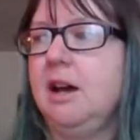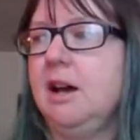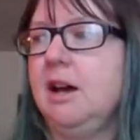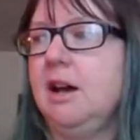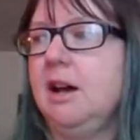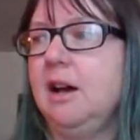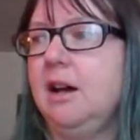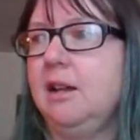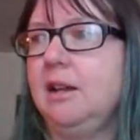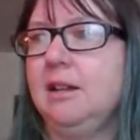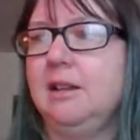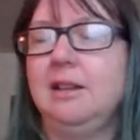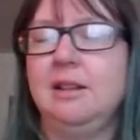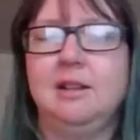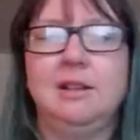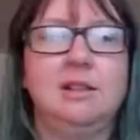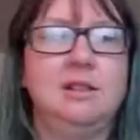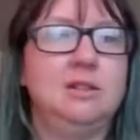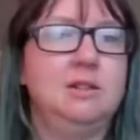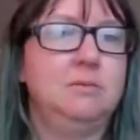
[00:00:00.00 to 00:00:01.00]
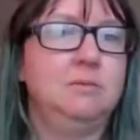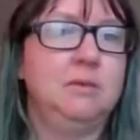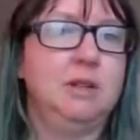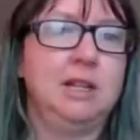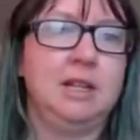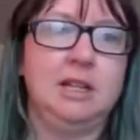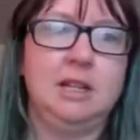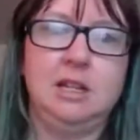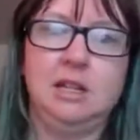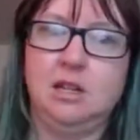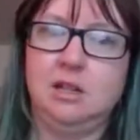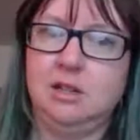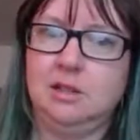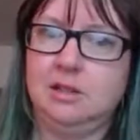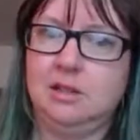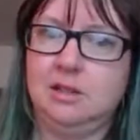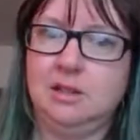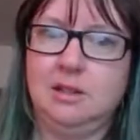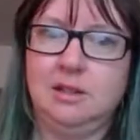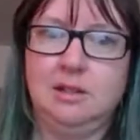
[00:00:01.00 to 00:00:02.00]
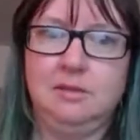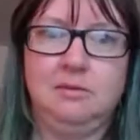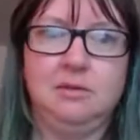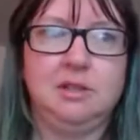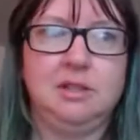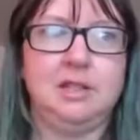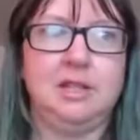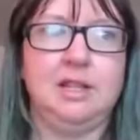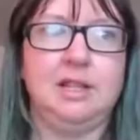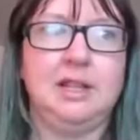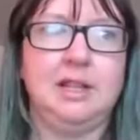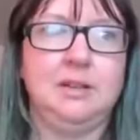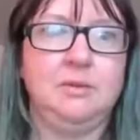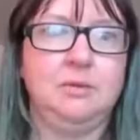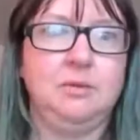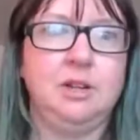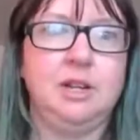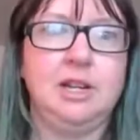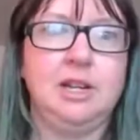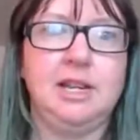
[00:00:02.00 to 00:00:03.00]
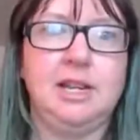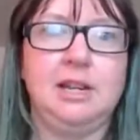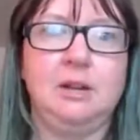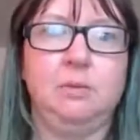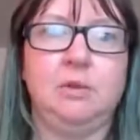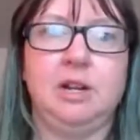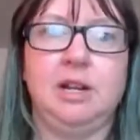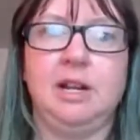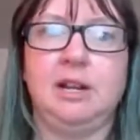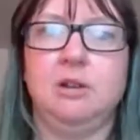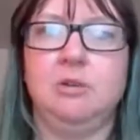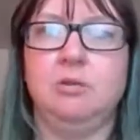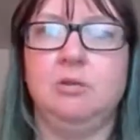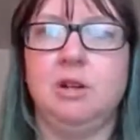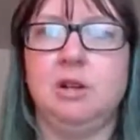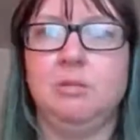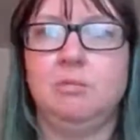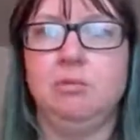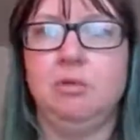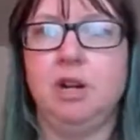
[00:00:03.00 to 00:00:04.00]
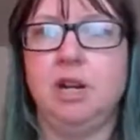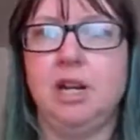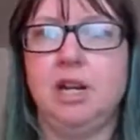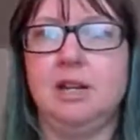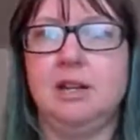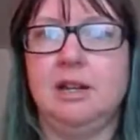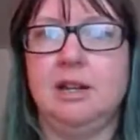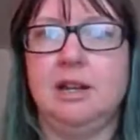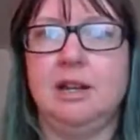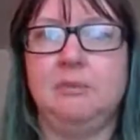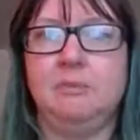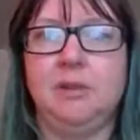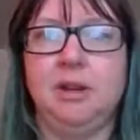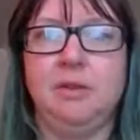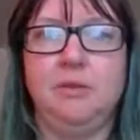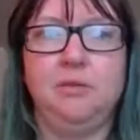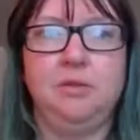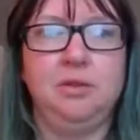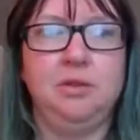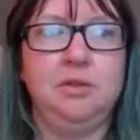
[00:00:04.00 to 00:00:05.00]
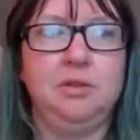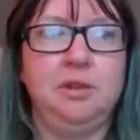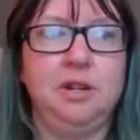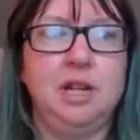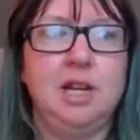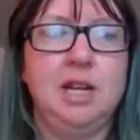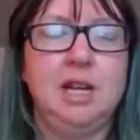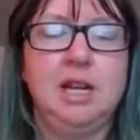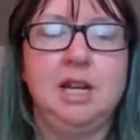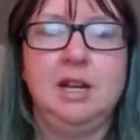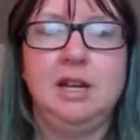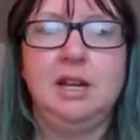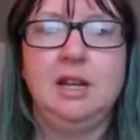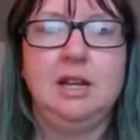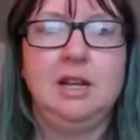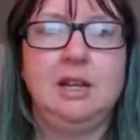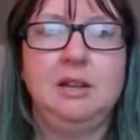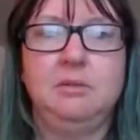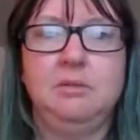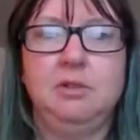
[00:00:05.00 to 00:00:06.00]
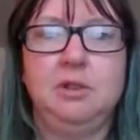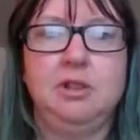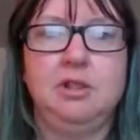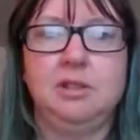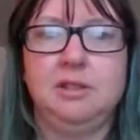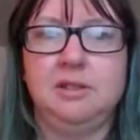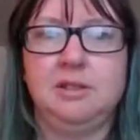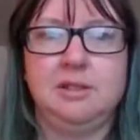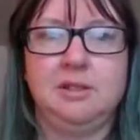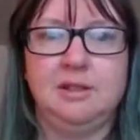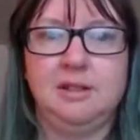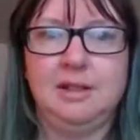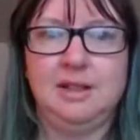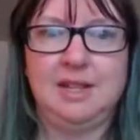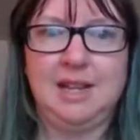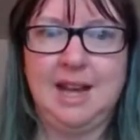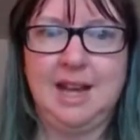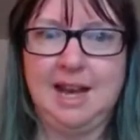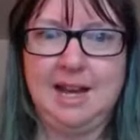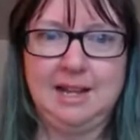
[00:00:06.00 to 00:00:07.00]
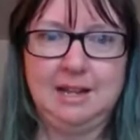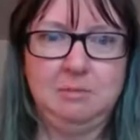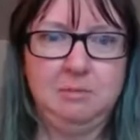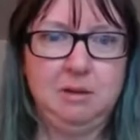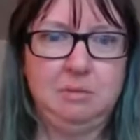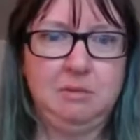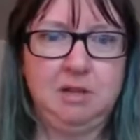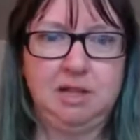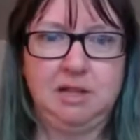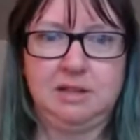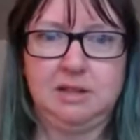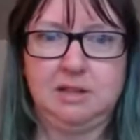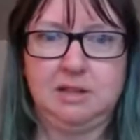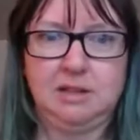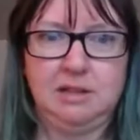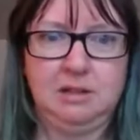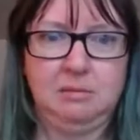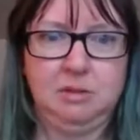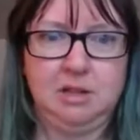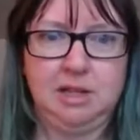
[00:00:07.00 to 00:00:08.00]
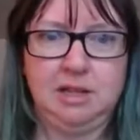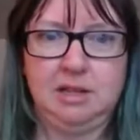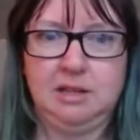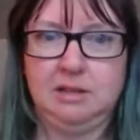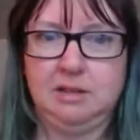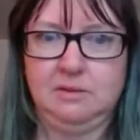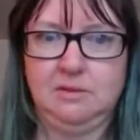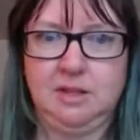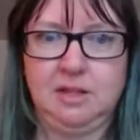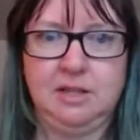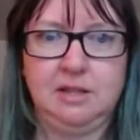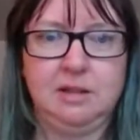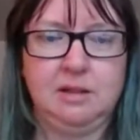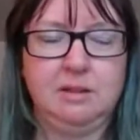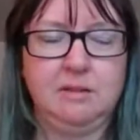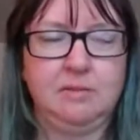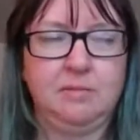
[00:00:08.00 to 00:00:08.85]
It was like every day when I'd go on break and get my food, he would just attack me basically because of it.